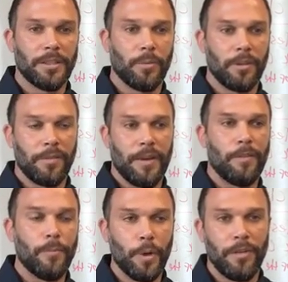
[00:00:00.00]
or what their
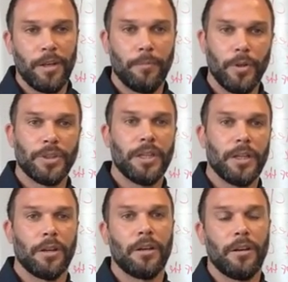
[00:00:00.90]
favorite movie or
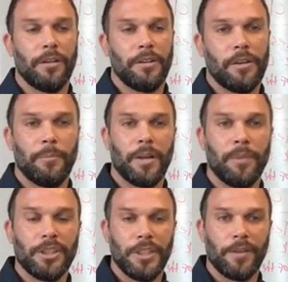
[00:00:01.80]
music, or a
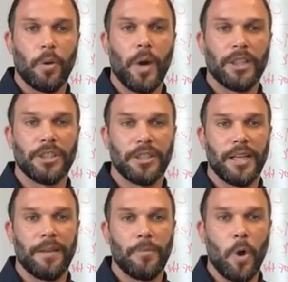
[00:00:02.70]
bunch of different questions to
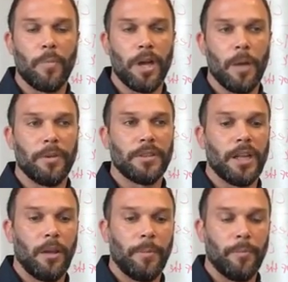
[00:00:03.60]
get them to open up and
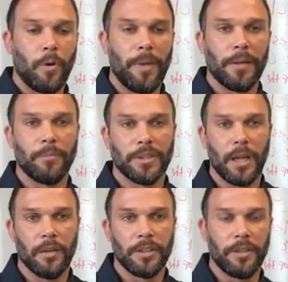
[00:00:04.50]
tell a bit more about
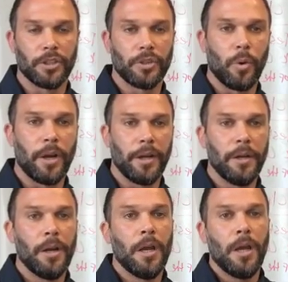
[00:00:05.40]
themselves and their story.
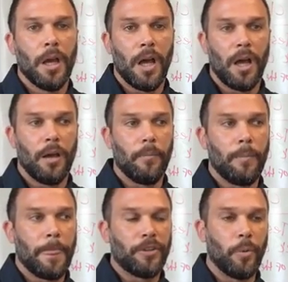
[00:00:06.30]

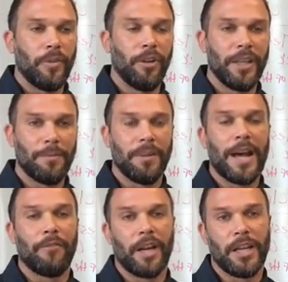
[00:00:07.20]
So we really give them a
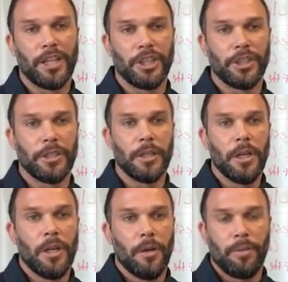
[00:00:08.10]
lot of recognition,
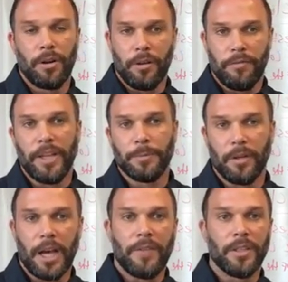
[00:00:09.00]
put it on
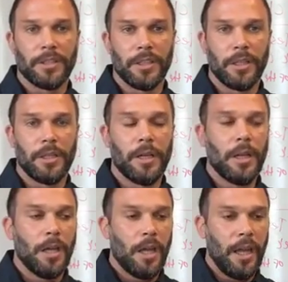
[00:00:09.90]
Facebook obviously,
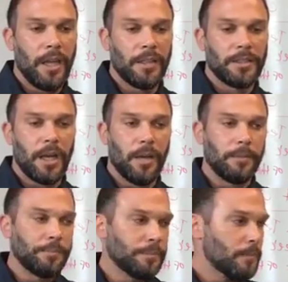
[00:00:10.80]
and
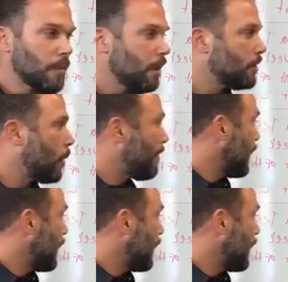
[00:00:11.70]
so we have that